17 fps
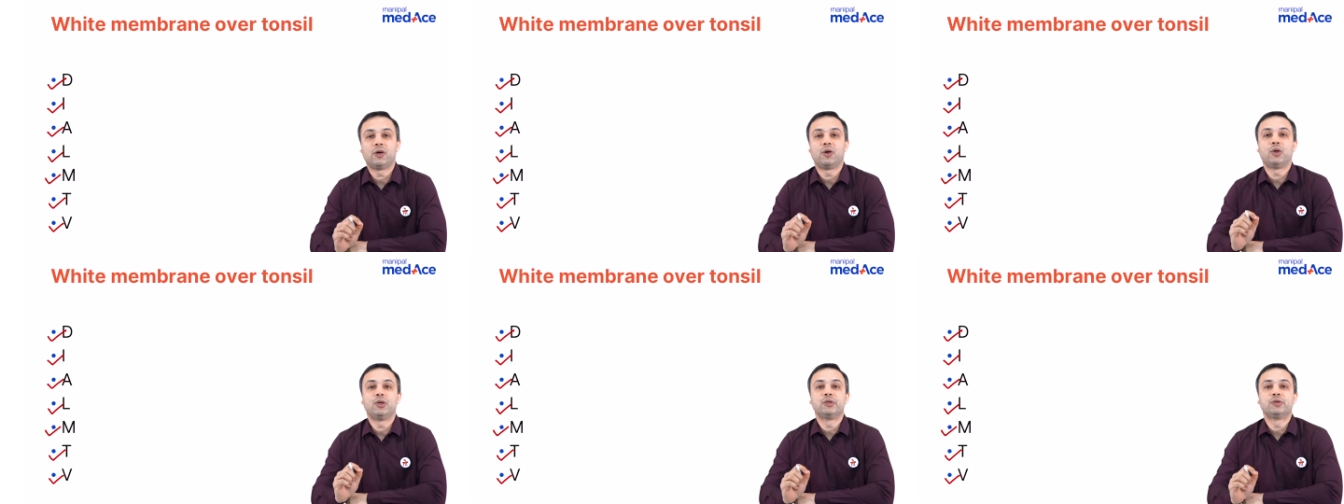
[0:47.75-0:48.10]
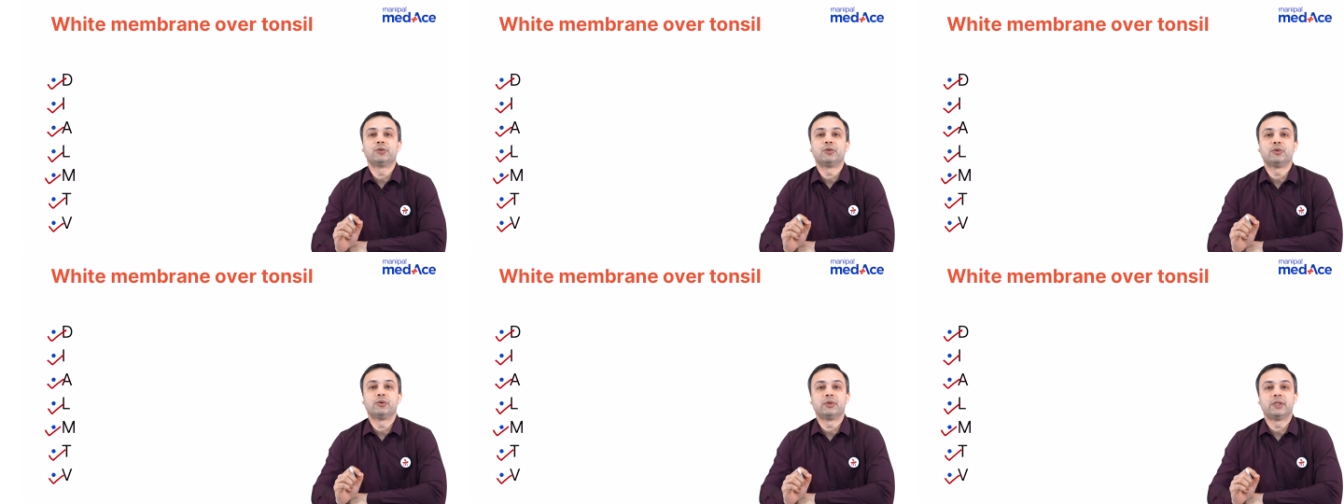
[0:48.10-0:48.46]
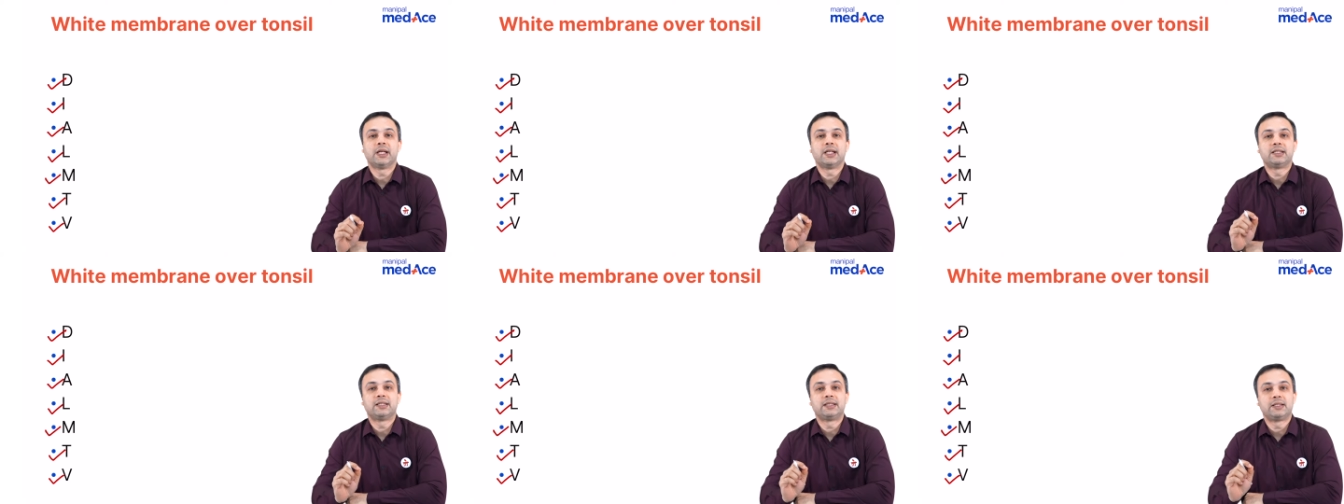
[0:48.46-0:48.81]
also known
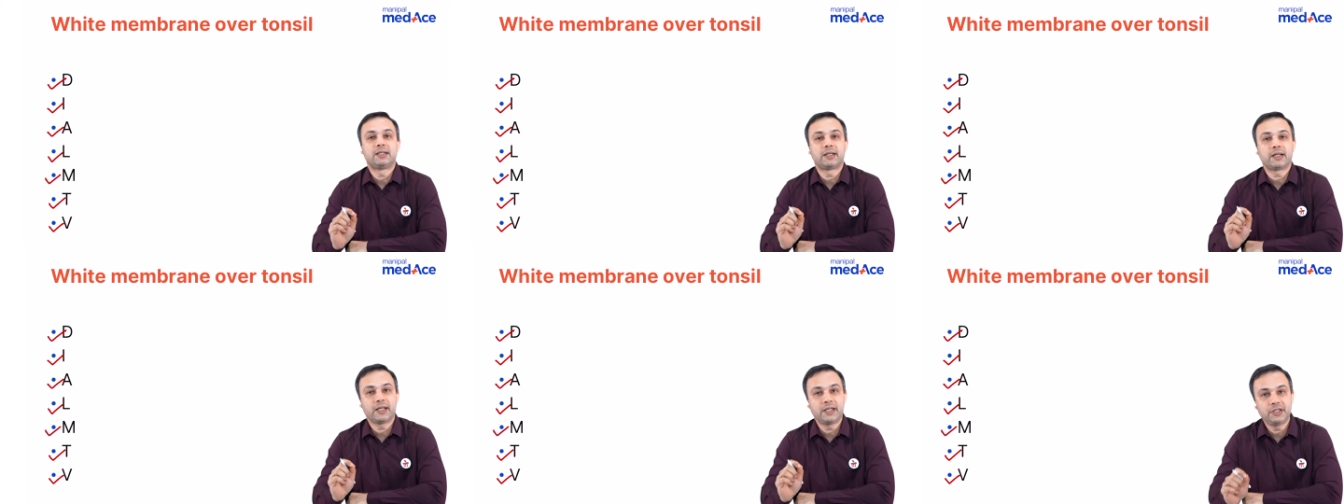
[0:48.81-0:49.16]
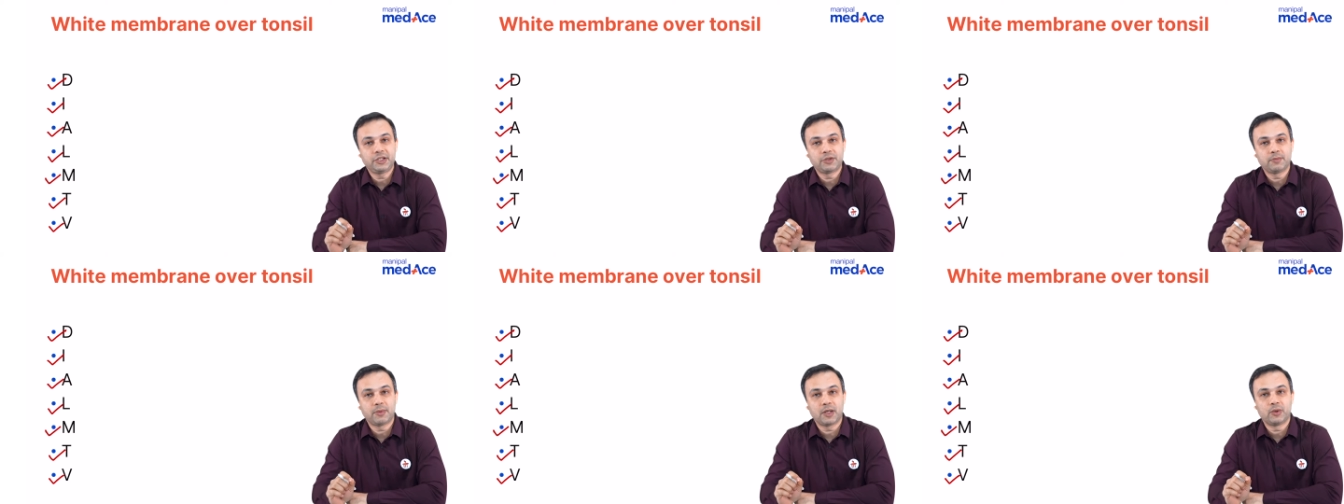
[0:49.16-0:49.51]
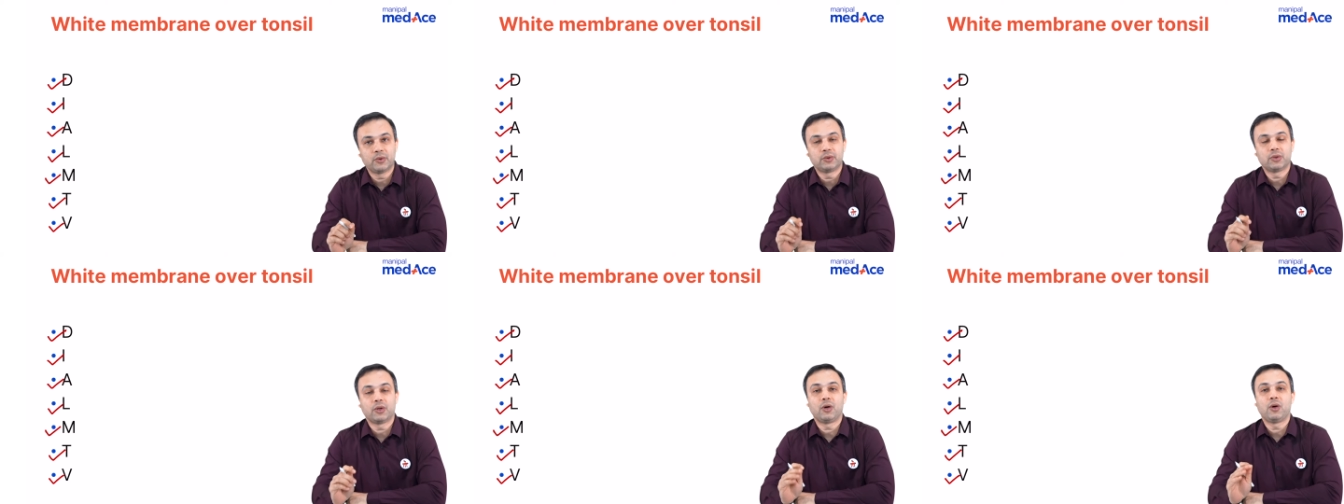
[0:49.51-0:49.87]
as trench
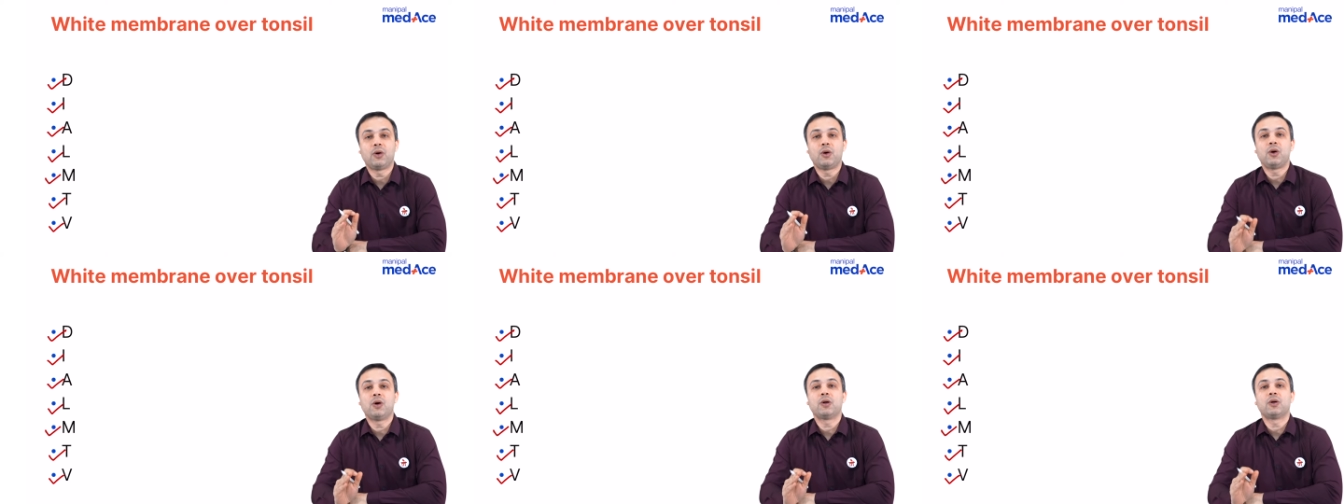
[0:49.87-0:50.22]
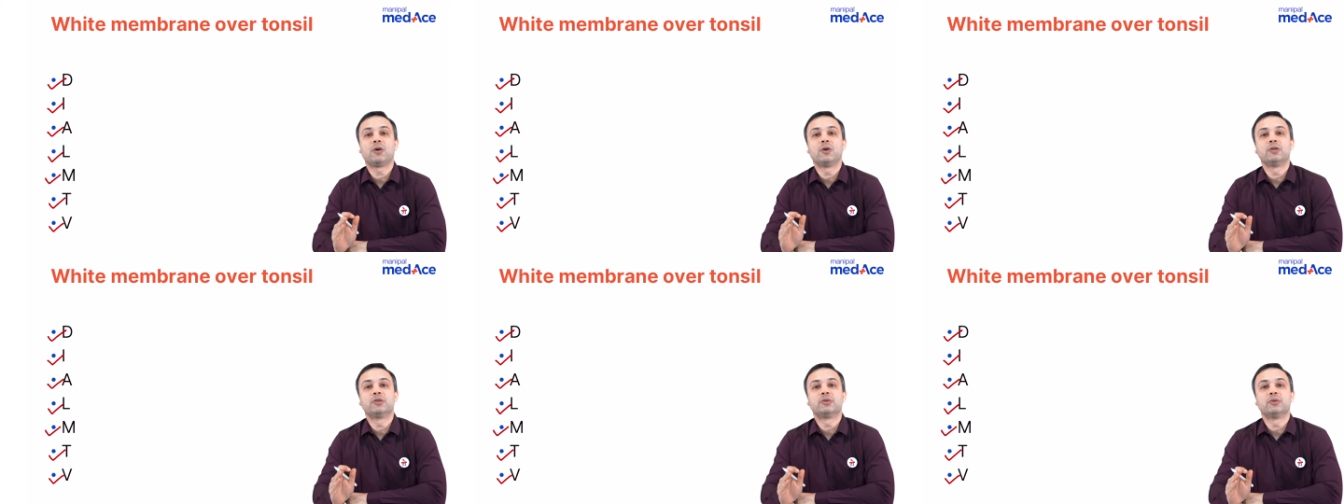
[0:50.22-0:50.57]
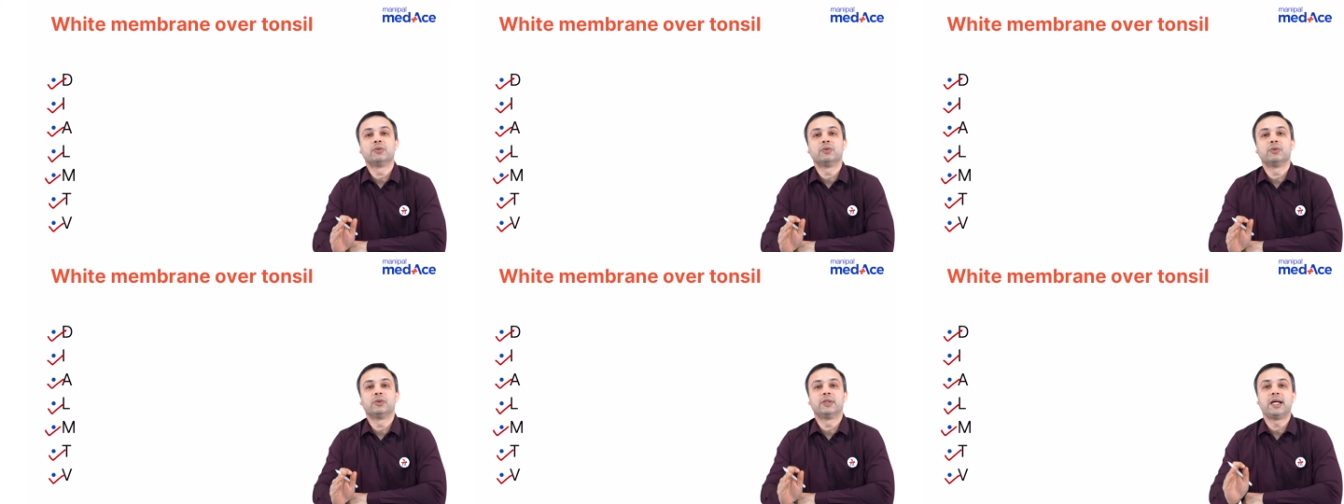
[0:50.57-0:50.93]
mouth or also
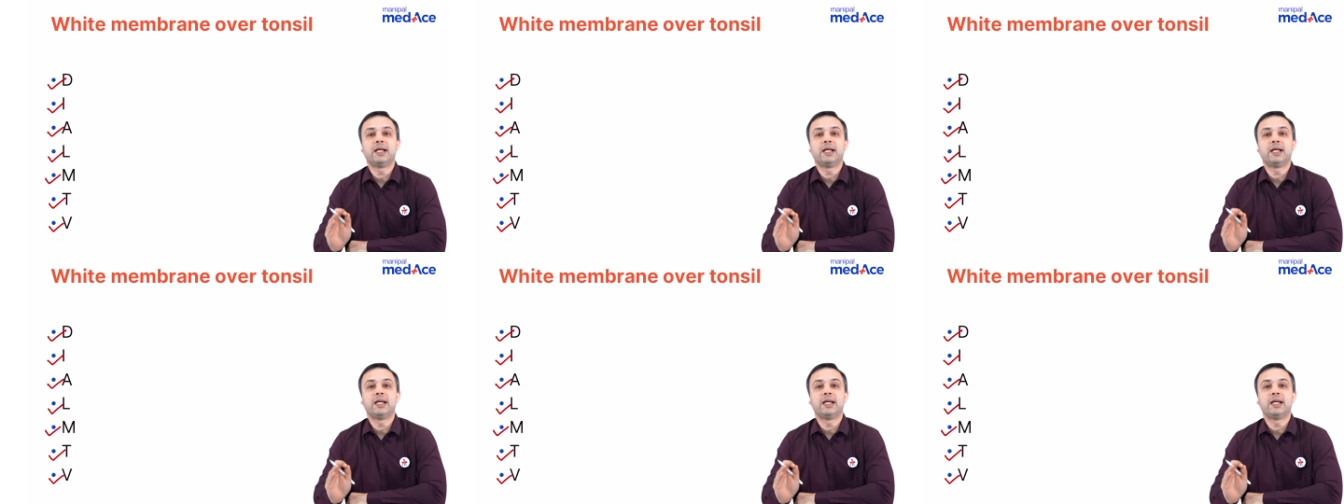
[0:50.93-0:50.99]
known